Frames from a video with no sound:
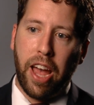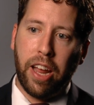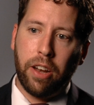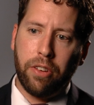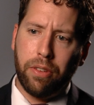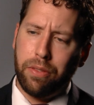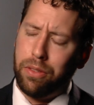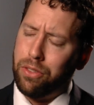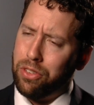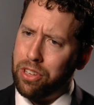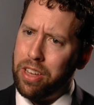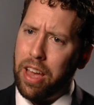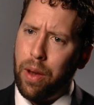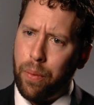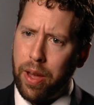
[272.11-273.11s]
and
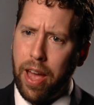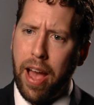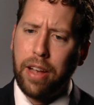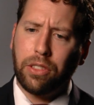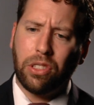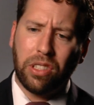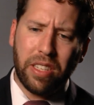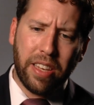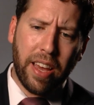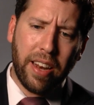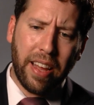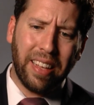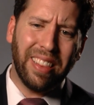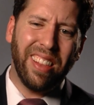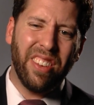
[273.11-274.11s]
see how we actually
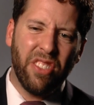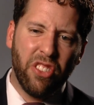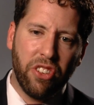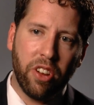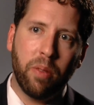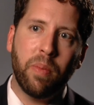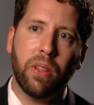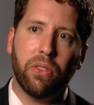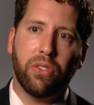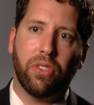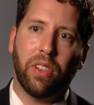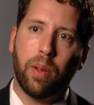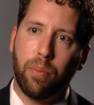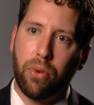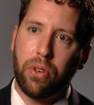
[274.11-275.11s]
get a legitimate
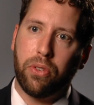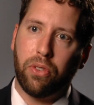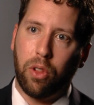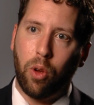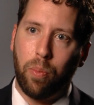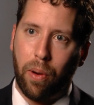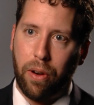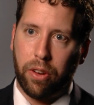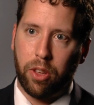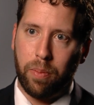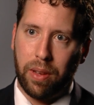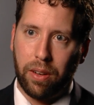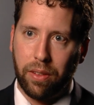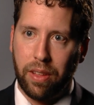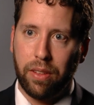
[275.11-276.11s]
slippery slope
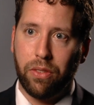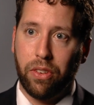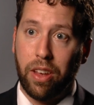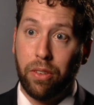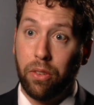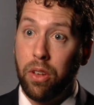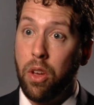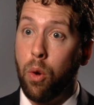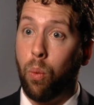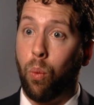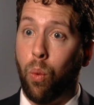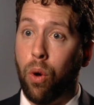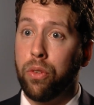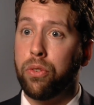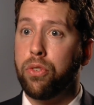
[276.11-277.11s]
argument that says
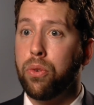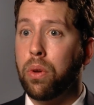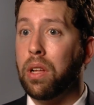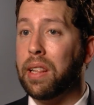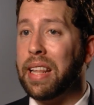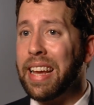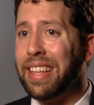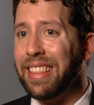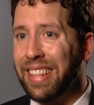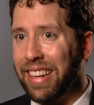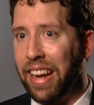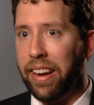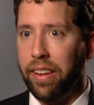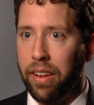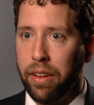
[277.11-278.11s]
once you collect the
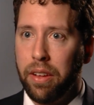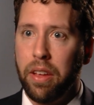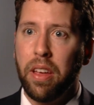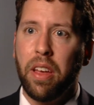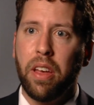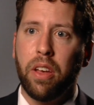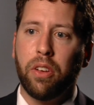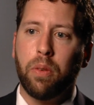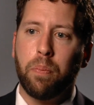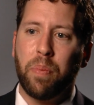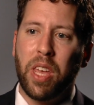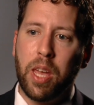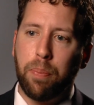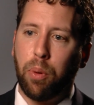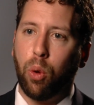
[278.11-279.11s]
data,
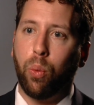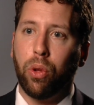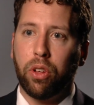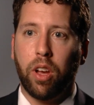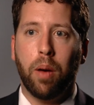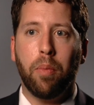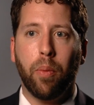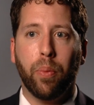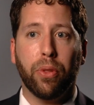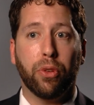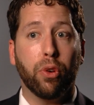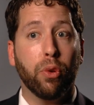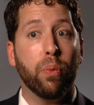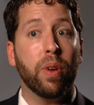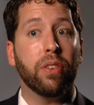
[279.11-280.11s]
people will come up
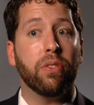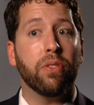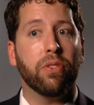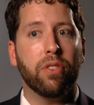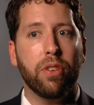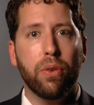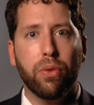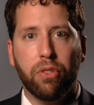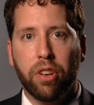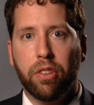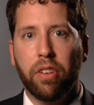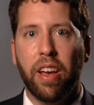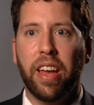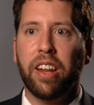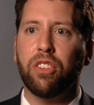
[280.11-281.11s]
with good reasons to use
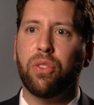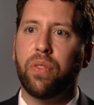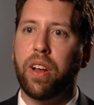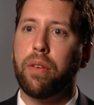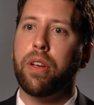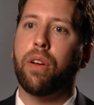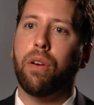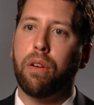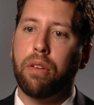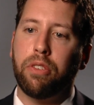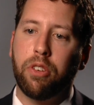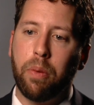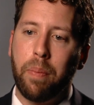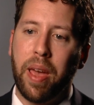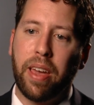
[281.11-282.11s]
it, and it's very
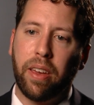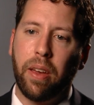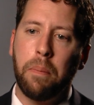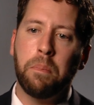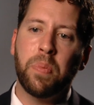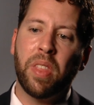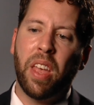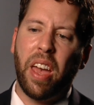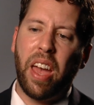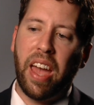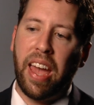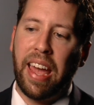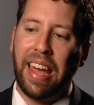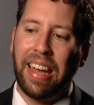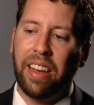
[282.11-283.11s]
hard to make
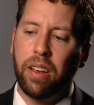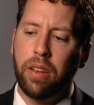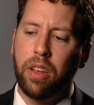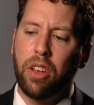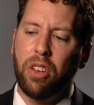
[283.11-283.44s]
a